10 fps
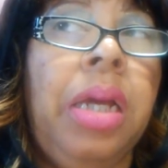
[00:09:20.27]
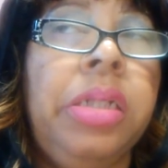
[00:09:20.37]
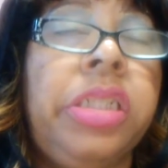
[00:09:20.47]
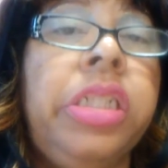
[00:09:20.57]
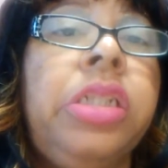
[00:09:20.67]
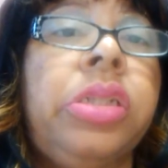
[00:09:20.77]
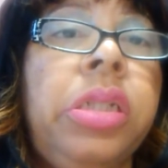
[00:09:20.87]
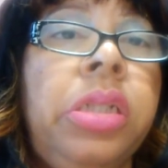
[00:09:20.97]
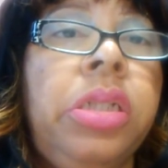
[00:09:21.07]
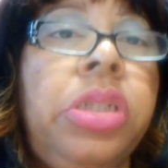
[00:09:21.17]

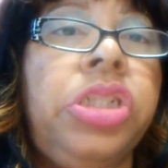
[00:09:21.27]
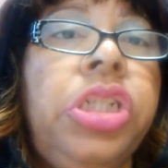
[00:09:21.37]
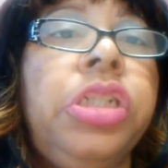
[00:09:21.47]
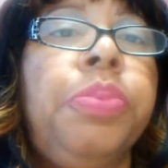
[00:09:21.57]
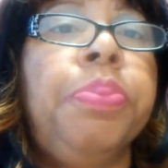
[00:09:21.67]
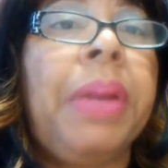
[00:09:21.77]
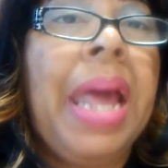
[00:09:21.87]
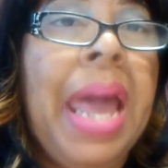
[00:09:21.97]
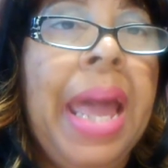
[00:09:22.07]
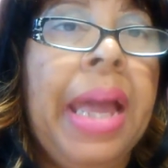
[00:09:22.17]
She's
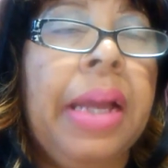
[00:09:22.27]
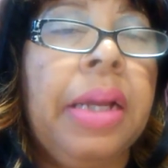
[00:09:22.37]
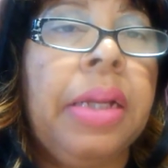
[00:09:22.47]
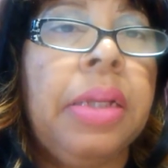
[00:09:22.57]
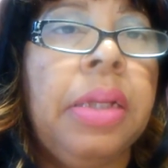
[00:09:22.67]
black